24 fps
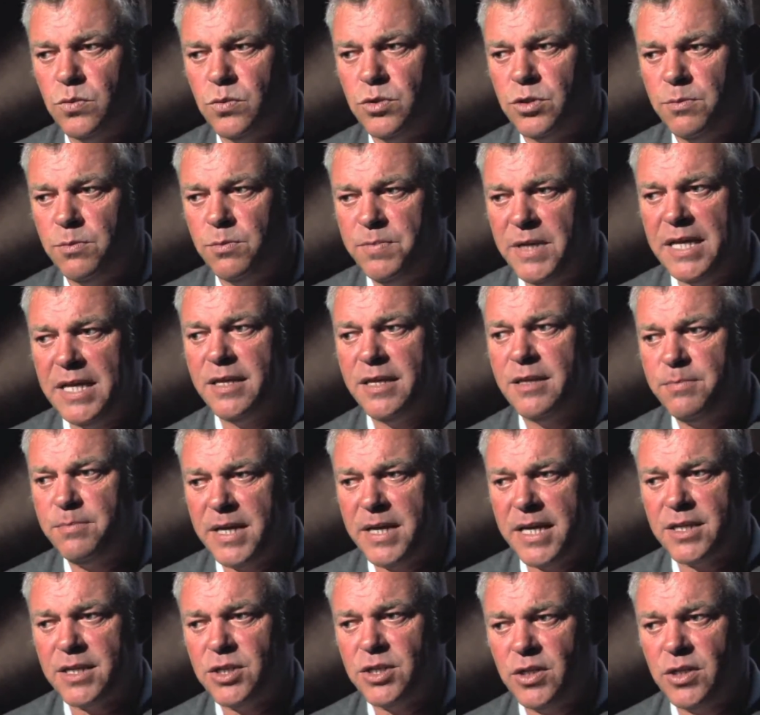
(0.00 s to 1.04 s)
To be the
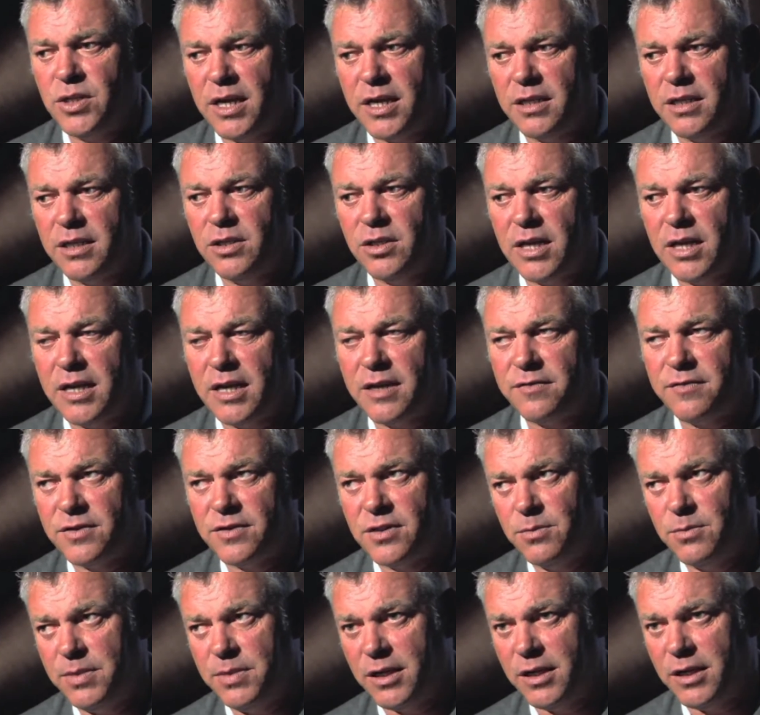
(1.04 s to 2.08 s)
best, you have
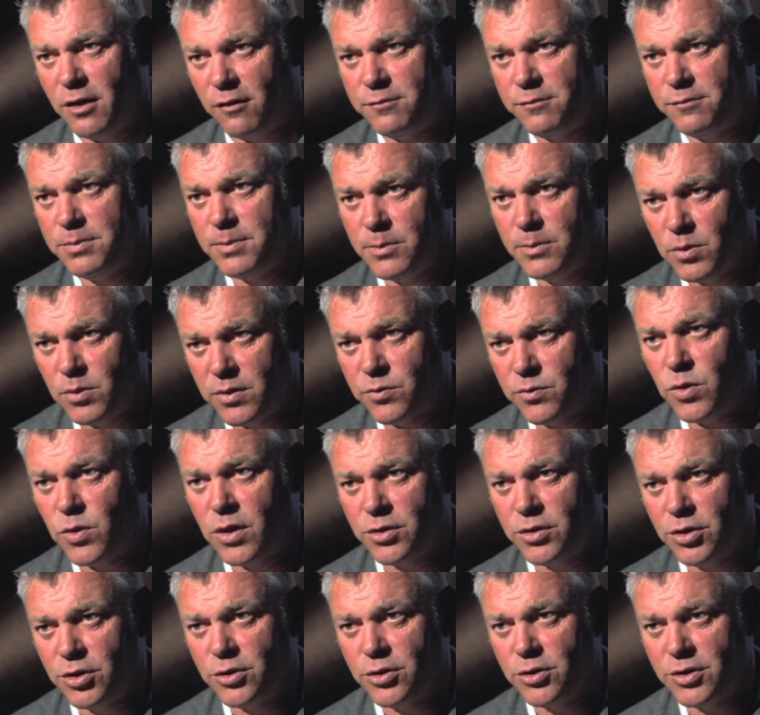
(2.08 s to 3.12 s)
to be comfortable with
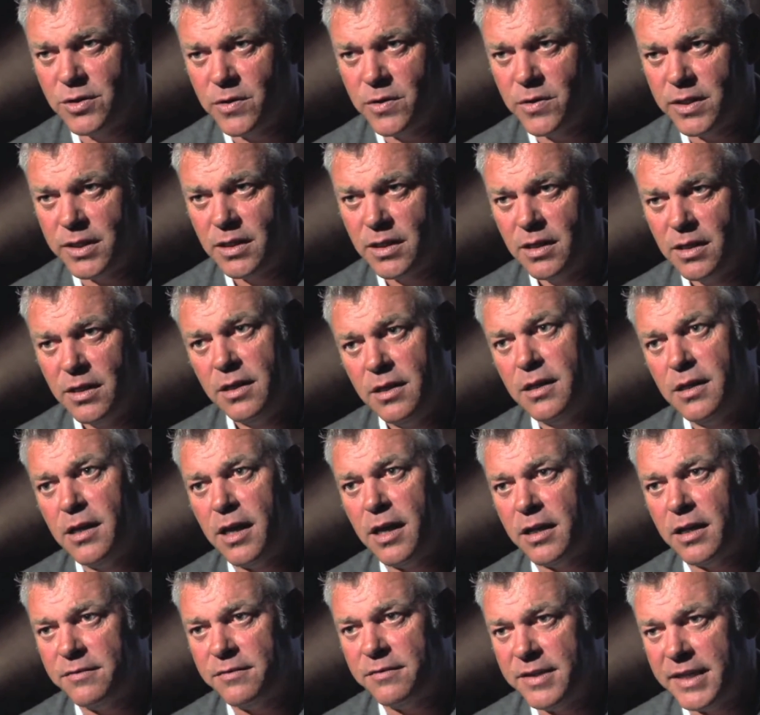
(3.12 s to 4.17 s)
what you're doing.
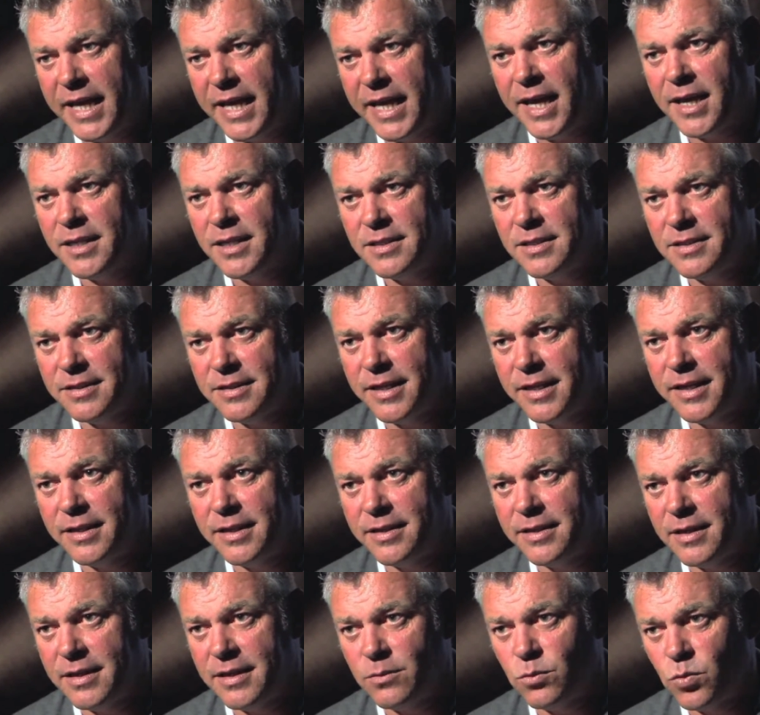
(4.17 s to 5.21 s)
And if the guys
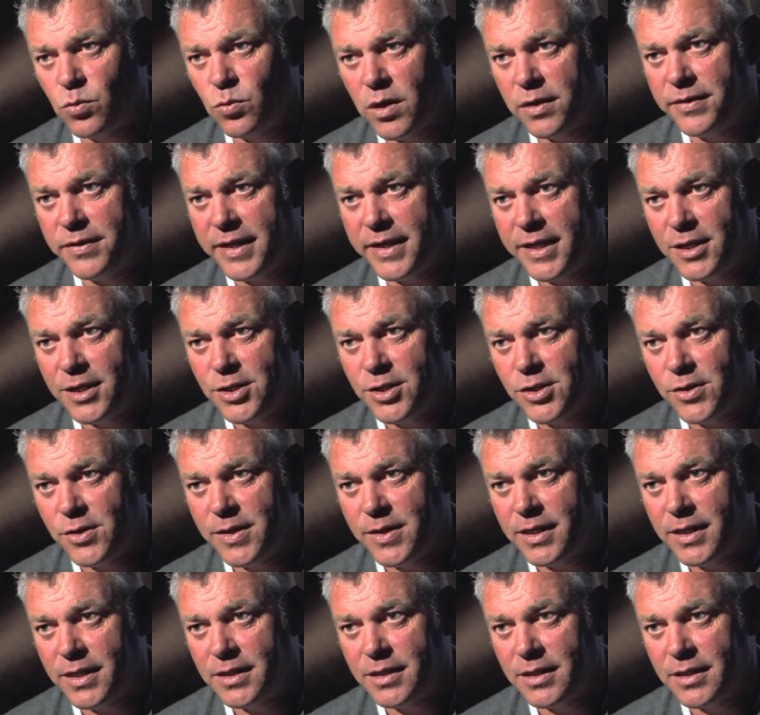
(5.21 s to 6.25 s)
think that what they're
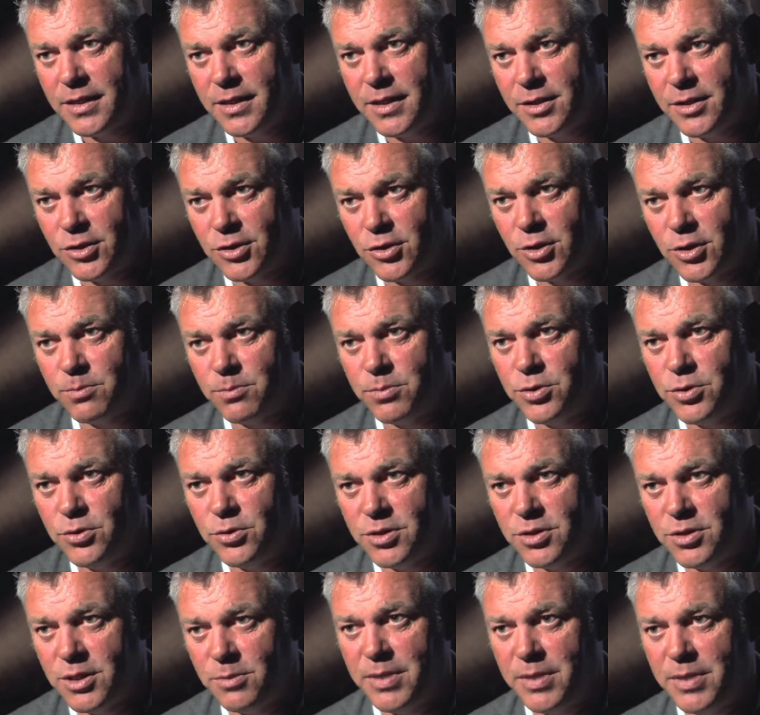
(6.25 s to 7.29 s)
doing is going to
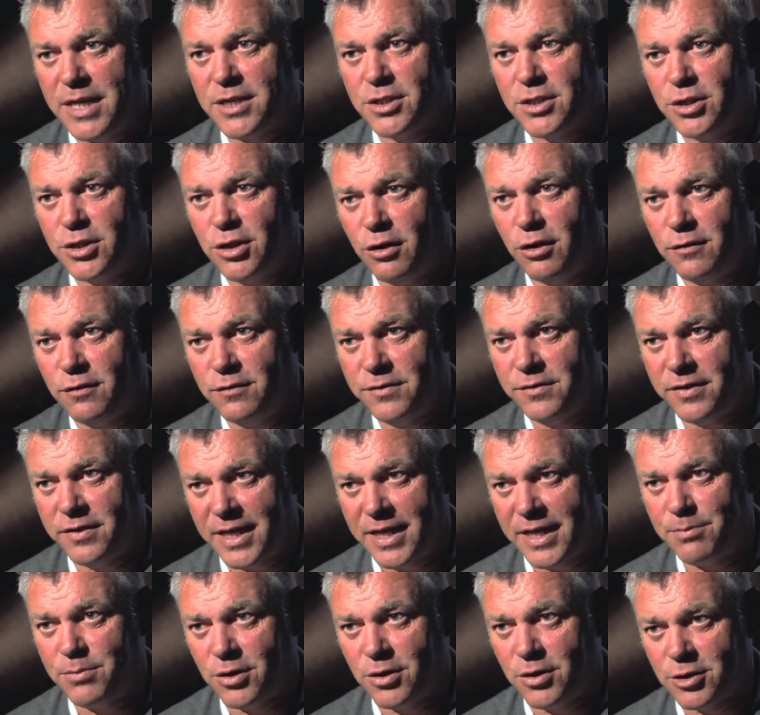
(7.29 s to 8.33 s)
produce the best golf that
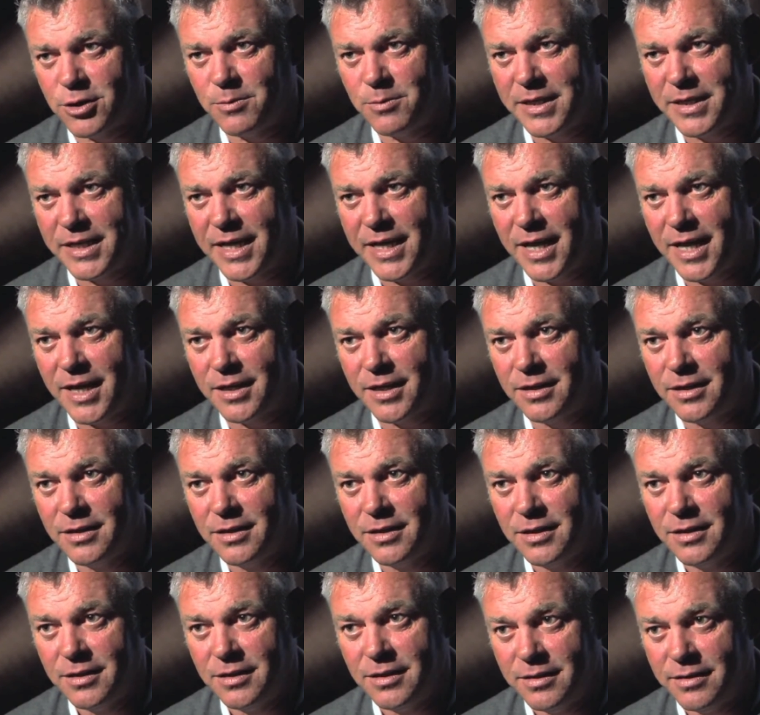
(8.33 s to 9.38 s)
they possibly can,
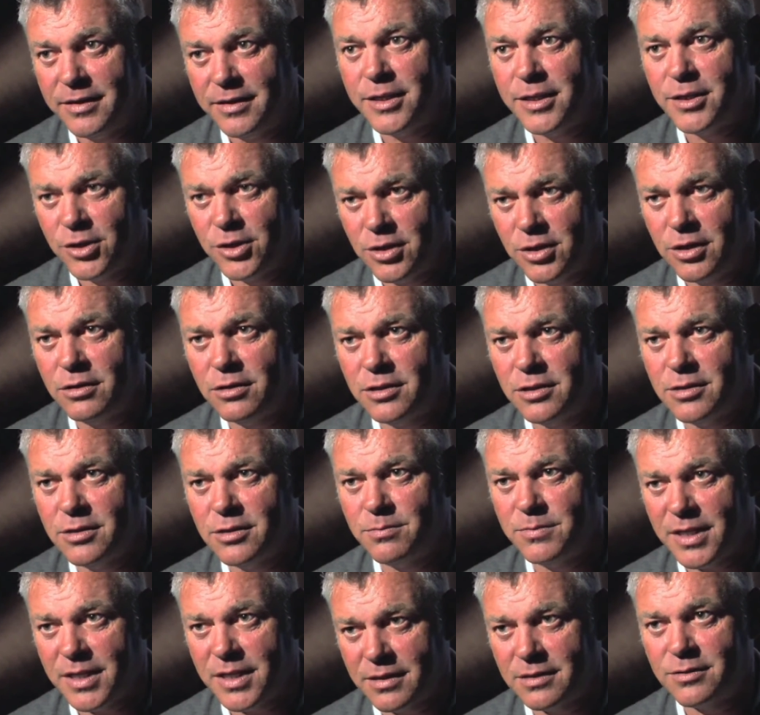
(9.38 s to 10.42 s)
then good luck to
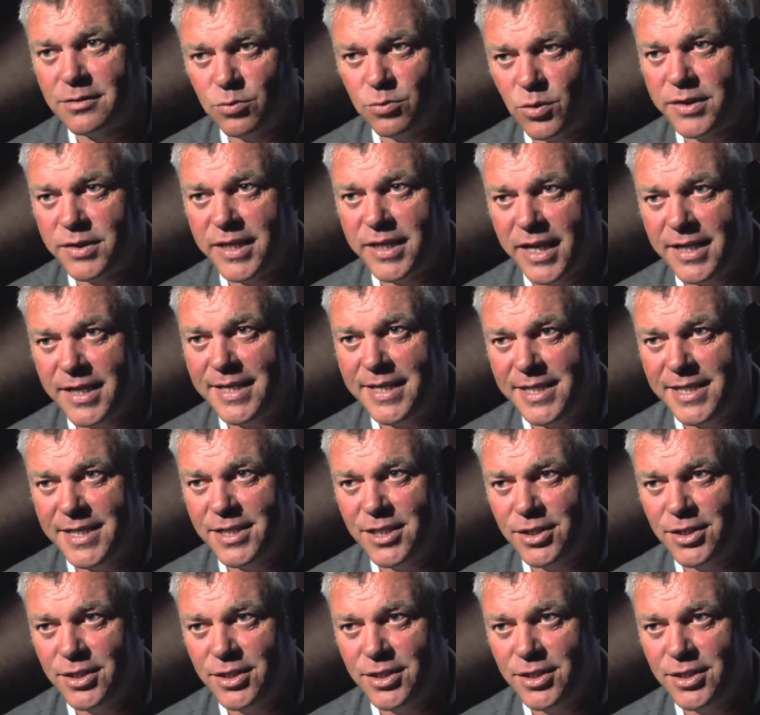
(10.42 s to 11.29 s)
them. That's what they need to